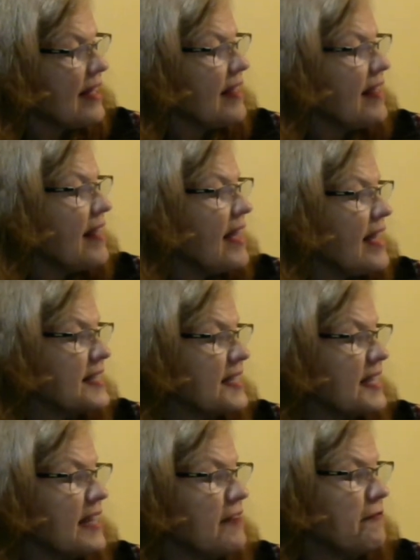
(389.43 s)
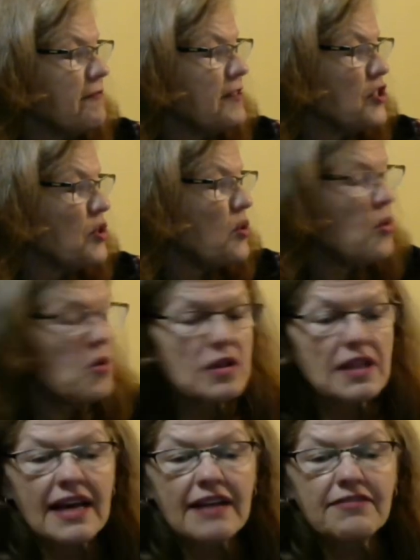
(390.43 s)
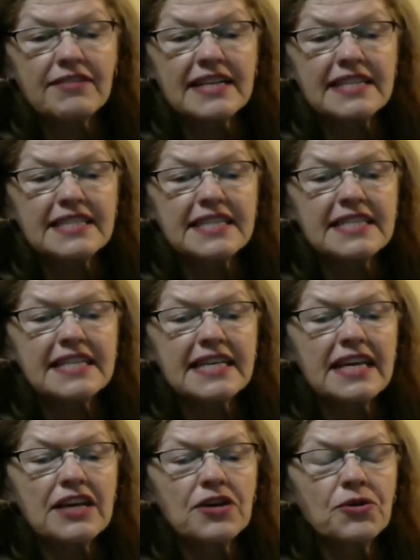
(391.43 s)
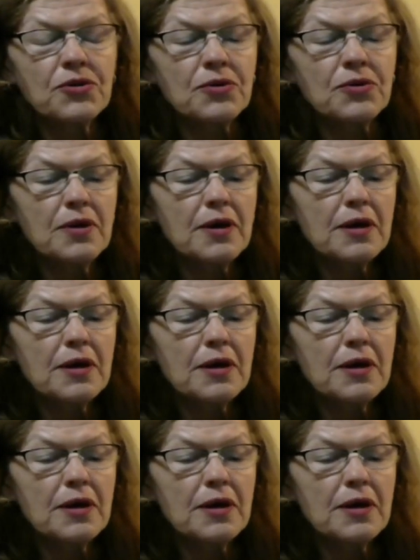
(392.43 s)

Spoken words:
There's Kingfisher all covered in sticky goo